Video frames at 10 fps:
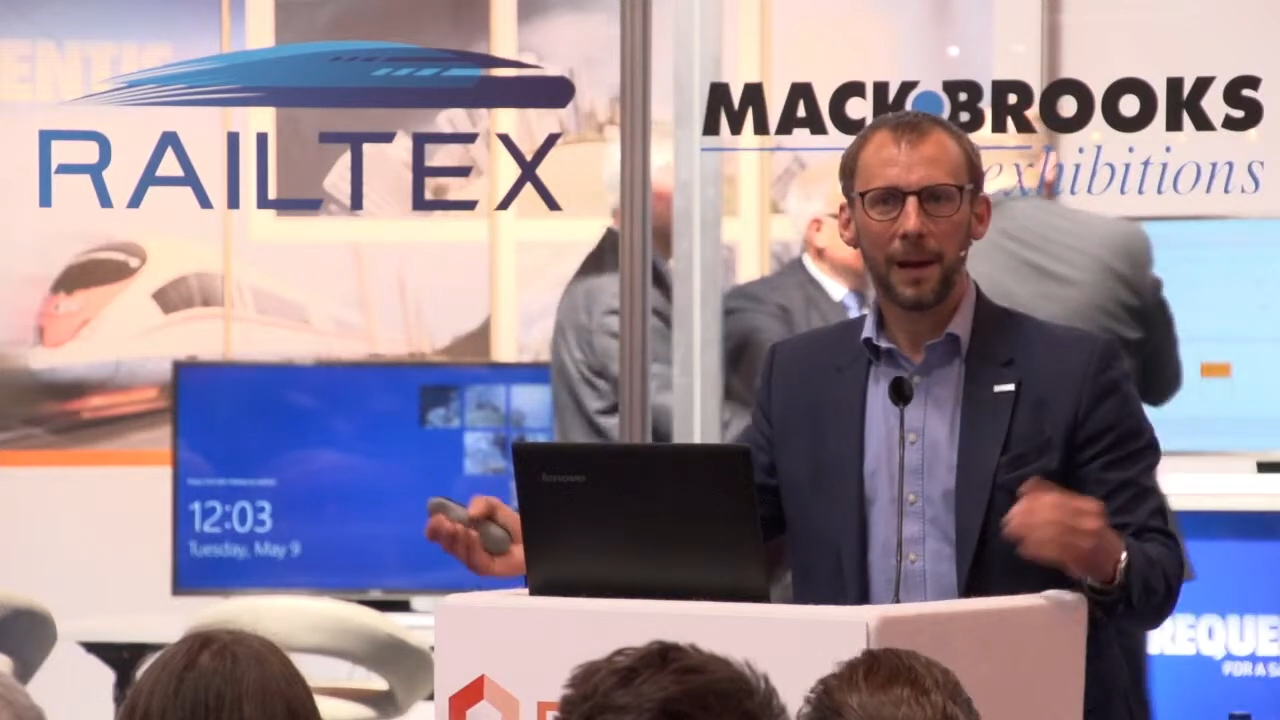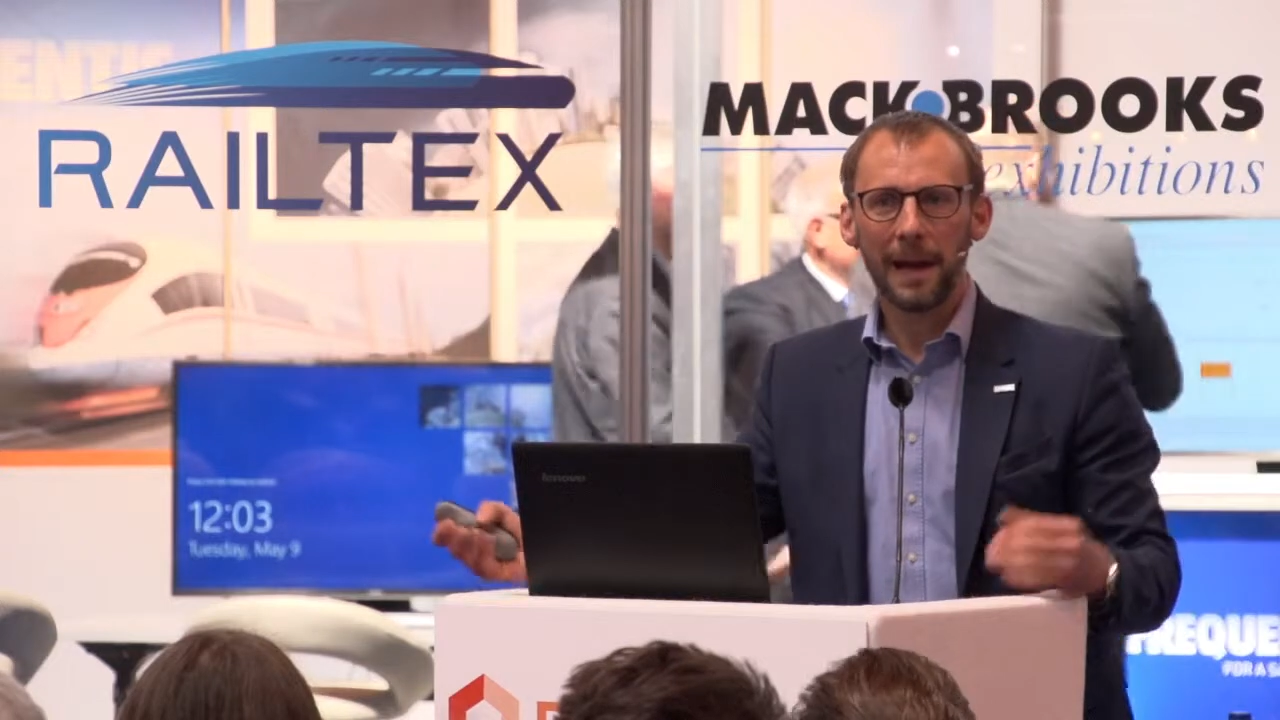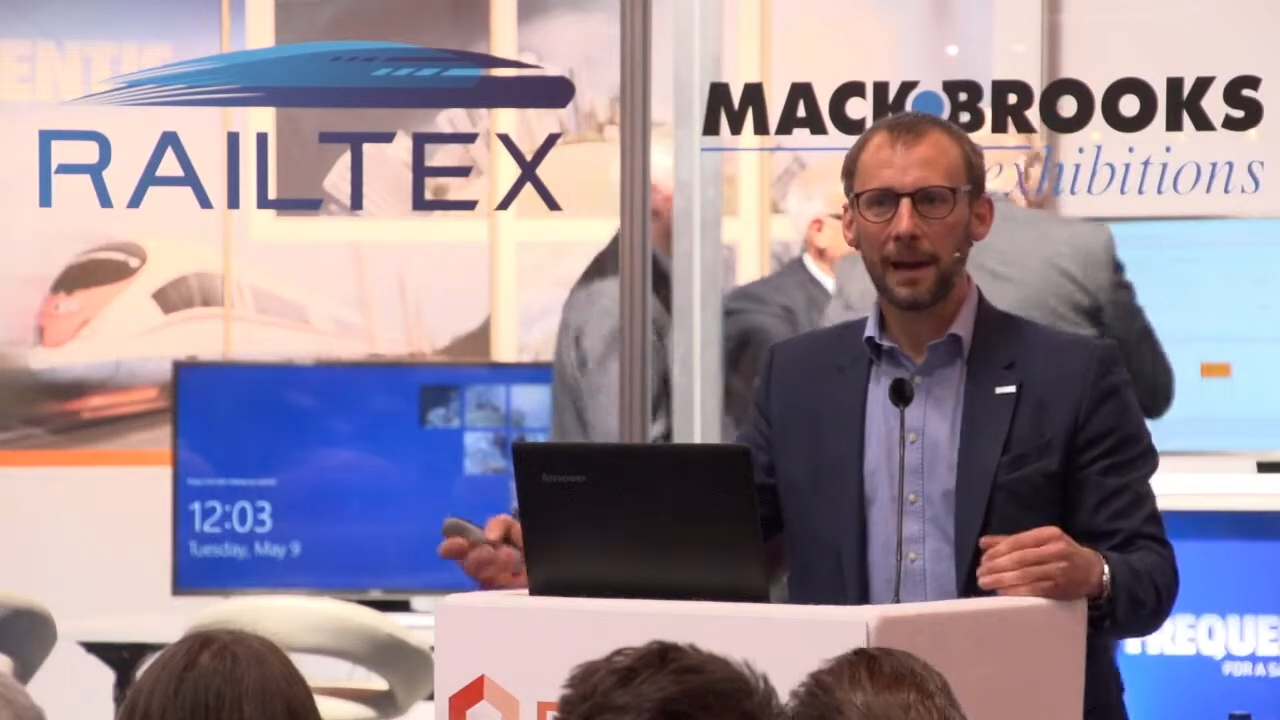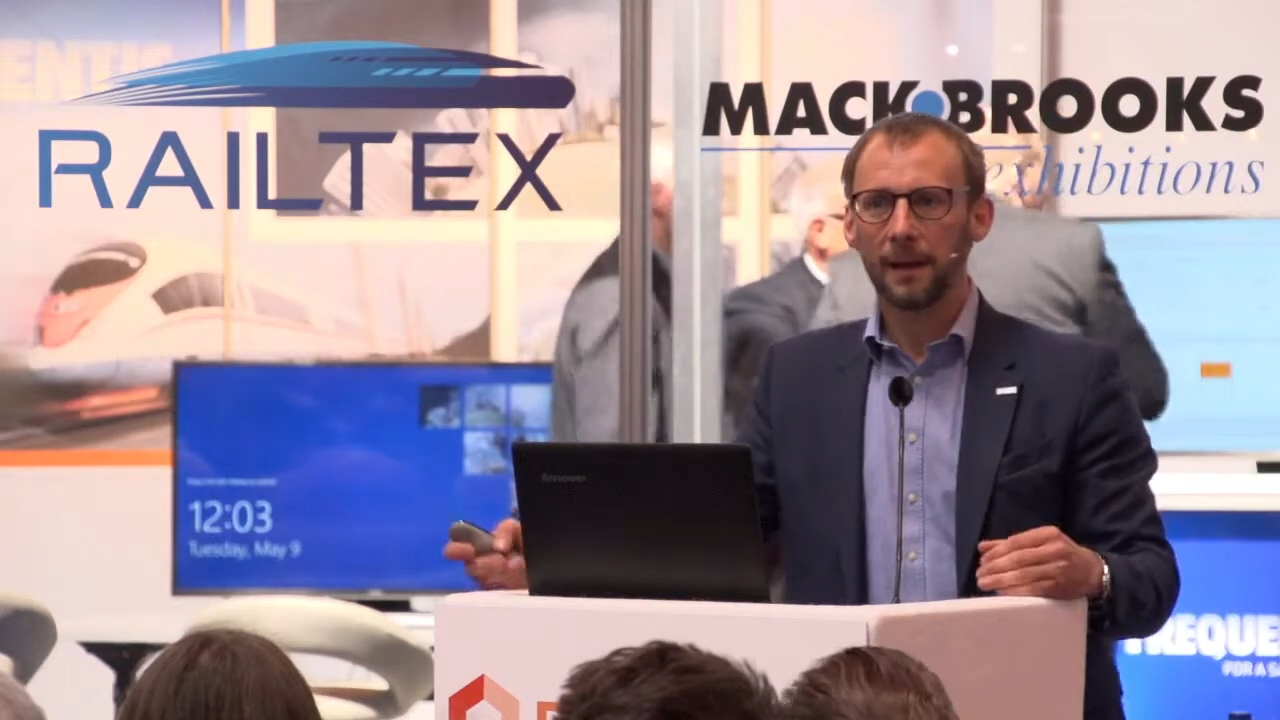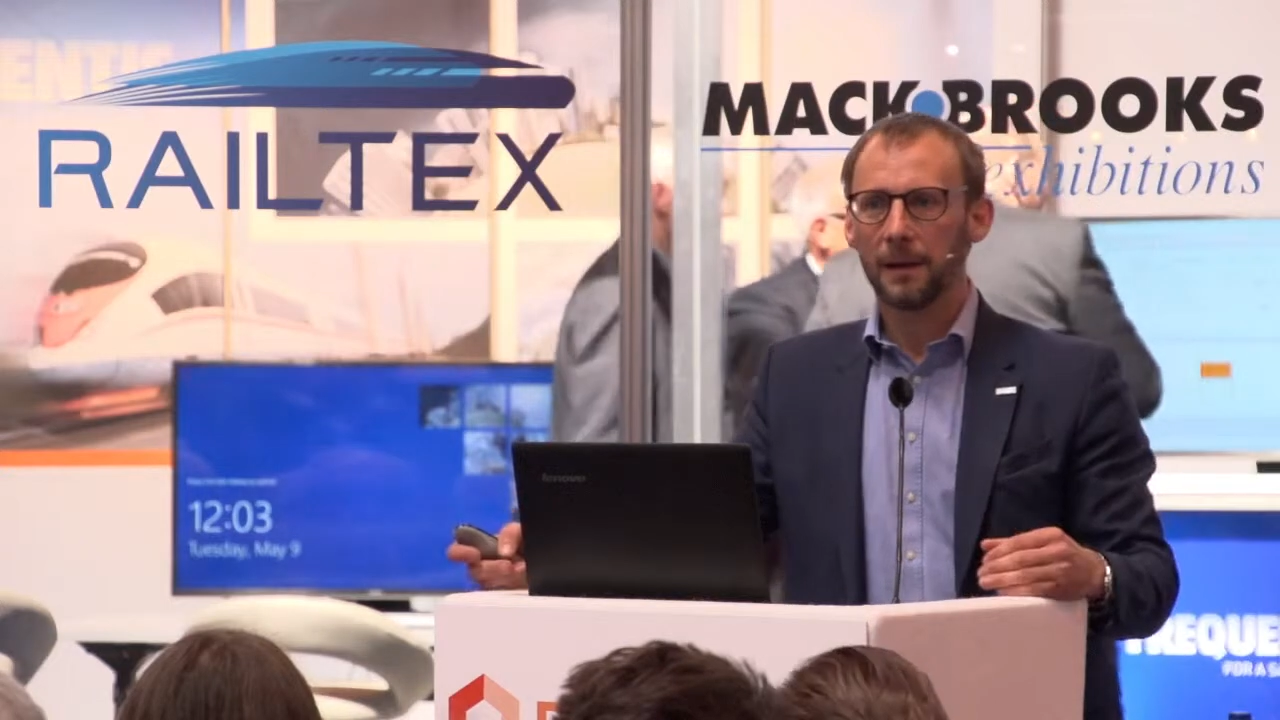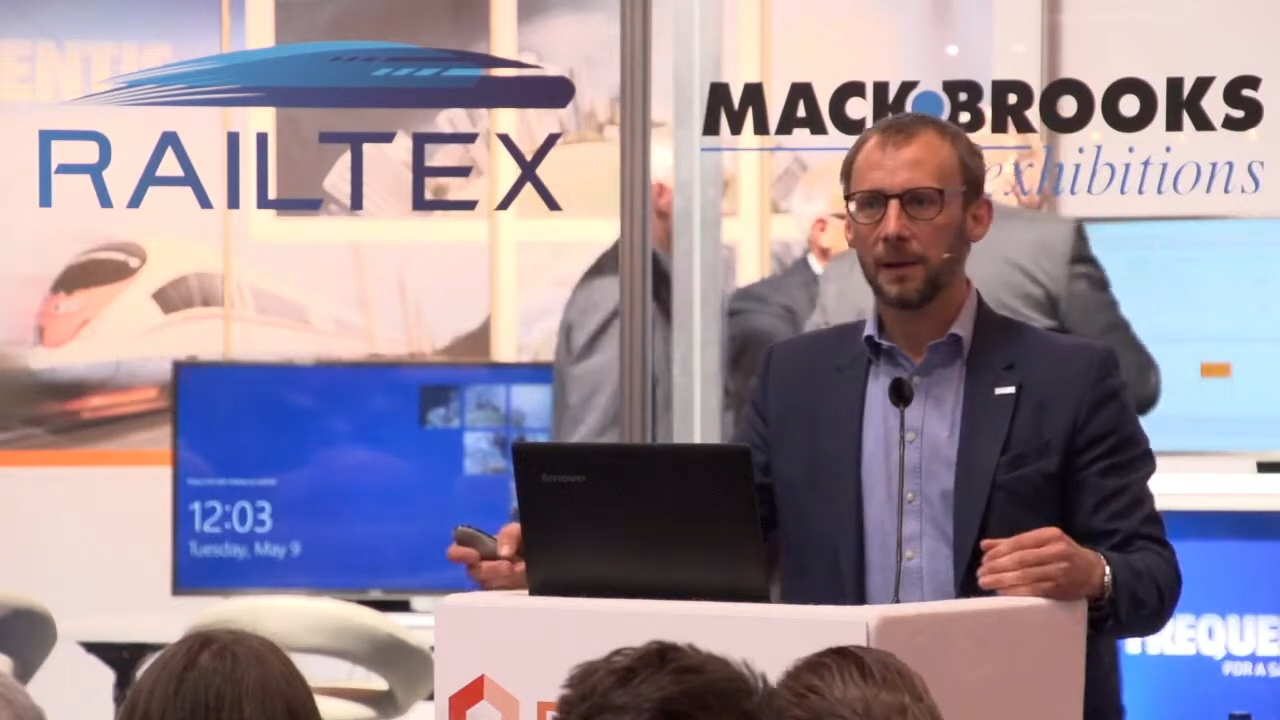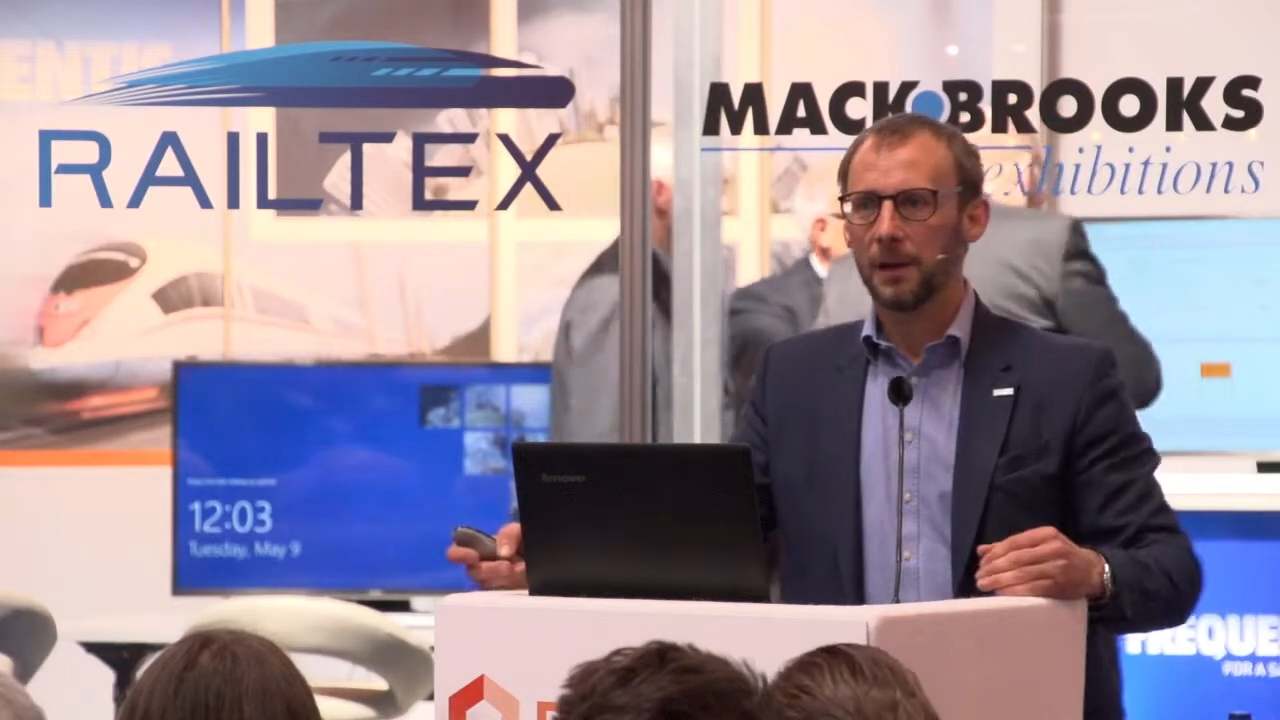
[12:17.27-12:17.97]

bang